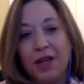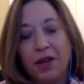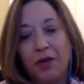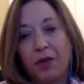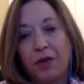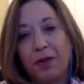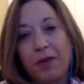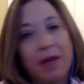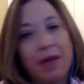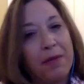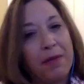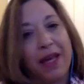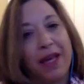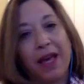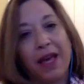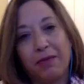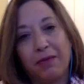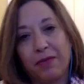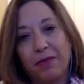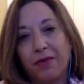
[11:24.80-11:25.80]
It
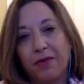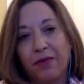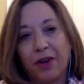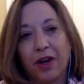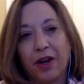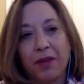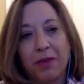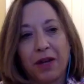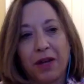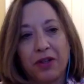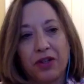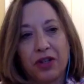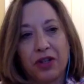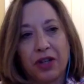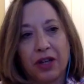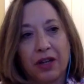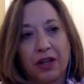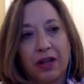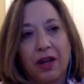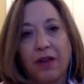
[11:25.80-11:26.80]
became very much
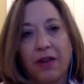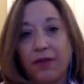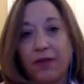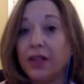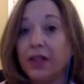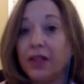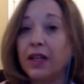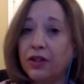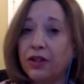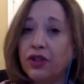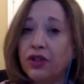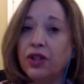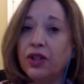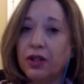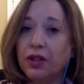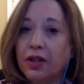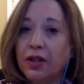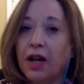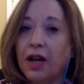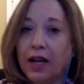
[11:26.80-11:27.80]
a village
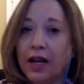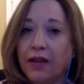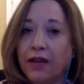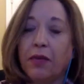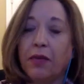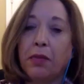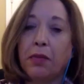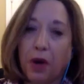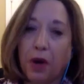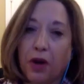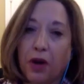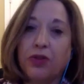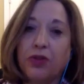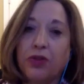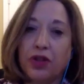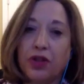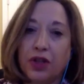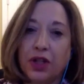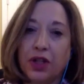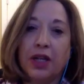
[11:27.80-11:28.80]
kind of
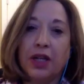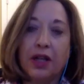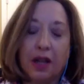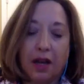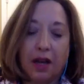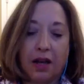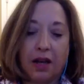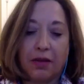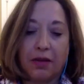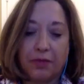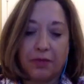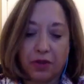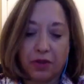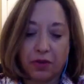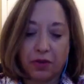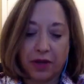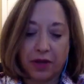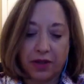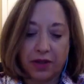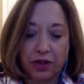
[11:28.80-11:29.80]
approach to
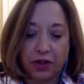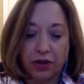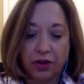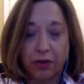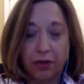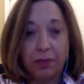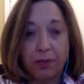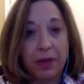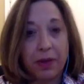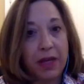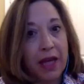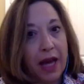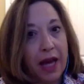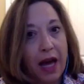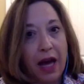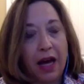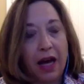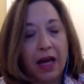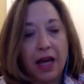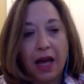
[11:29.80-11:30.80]
raising children. But
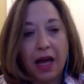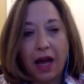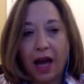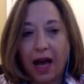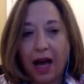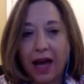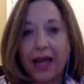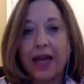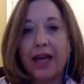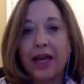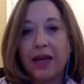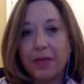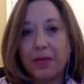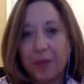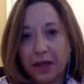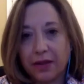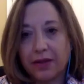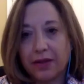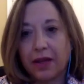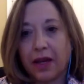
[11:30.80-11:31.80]
yeah, I am
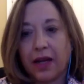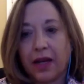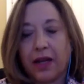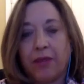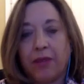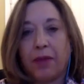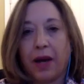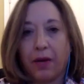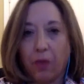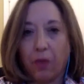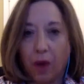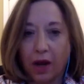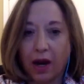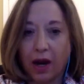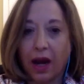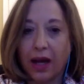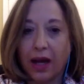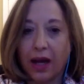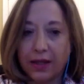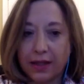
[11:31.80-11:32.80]
excited by what
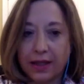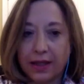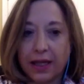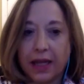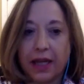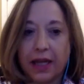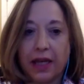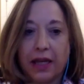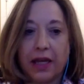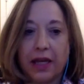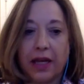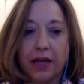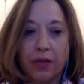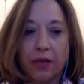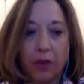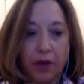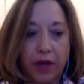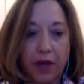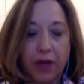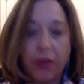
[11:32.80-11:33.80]
I see and
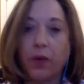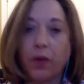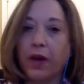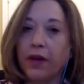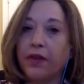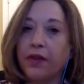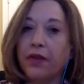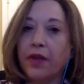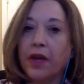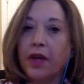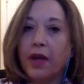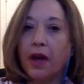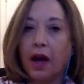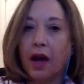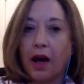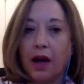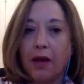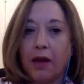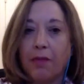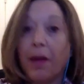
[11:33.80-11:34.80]
working with
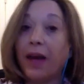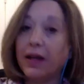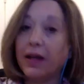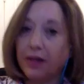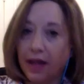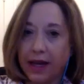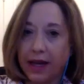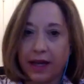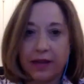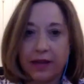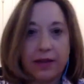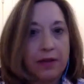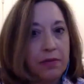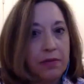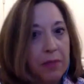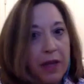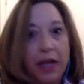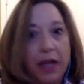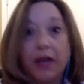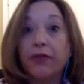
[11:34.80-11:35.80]
my clients,
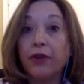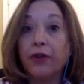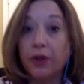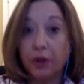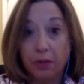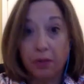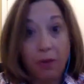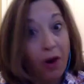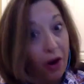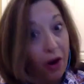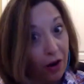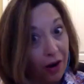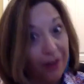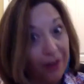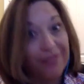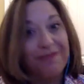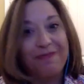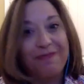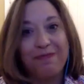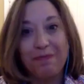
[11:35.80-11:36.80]
many of whom
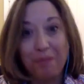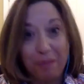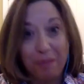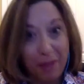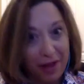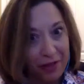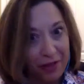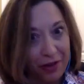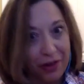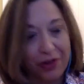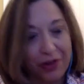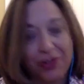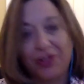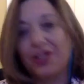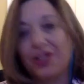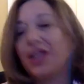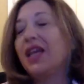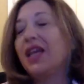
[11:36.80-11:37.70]
are mothers.